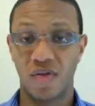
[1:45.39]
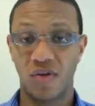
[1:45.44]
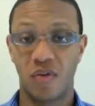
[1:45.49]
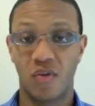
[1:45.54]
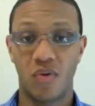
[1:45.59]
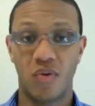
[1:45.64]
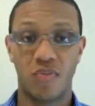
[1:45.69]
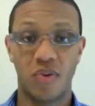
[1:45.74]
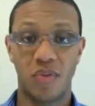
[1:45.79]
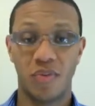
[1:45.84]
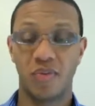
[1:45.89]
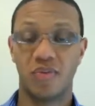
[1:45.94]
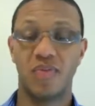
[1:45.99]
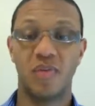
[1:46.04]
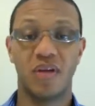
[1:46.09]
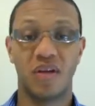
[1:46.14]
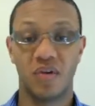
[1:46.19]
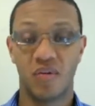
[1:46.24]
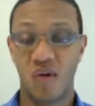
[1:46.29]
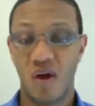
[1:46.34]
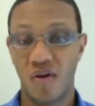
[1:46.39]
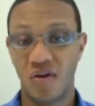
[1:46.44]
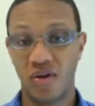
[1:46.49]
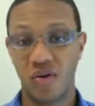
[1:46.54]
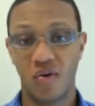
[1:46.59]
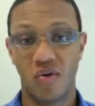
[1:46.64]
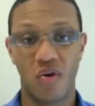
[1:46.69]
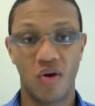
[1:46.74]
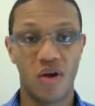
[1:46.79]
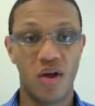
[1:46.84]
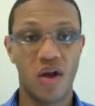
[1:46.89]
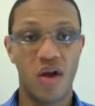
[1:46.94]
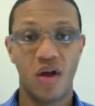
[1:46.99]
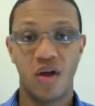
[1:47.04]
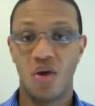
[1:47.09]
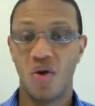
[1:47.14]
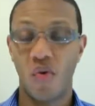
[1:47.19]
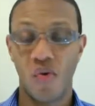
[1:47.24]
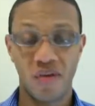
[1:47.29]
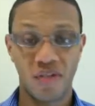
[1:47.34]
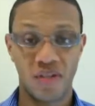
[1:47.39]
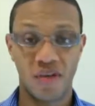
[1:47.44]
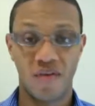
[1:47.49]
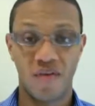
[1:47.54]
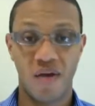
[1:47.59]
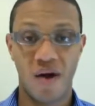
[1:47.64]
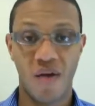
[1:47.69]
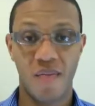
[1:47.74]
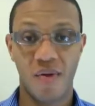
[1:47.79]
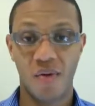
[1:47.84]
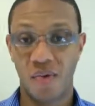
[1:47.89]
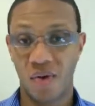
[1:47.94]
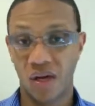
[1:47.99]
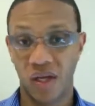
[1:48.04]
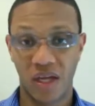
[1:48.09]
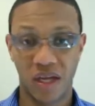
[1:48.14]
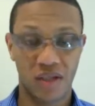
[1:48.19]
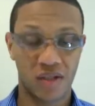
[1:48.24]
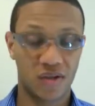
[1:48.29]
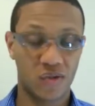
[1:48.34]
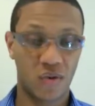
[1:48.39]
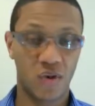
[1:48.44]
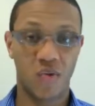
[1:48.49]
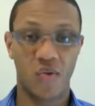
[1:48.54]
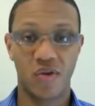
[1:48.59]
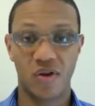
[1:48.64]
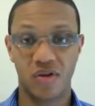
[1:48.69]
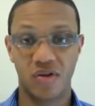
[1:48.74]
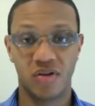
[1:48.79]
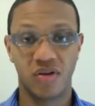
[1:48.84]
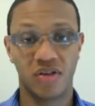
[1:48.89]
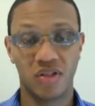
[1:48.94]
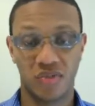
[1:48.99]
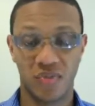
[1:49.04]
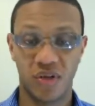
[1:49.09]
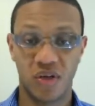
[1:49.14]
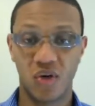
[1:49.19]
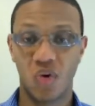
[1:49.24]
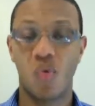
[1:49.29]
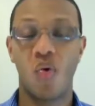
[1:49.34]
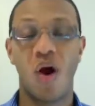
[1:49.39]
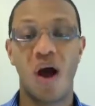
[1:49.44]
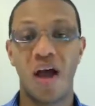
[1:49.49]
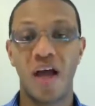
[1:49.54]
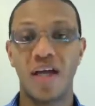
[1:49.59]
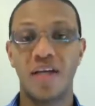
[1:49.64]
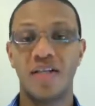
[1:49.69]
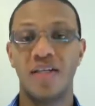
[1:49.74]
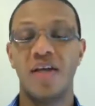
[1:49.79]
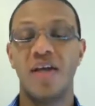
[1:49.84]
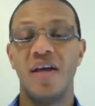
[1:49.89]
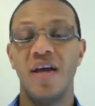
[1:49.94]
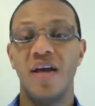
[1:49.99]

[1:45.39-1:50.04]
You don't want people speaking around you or noisy environment. You want to get somewhere where you could just be quiet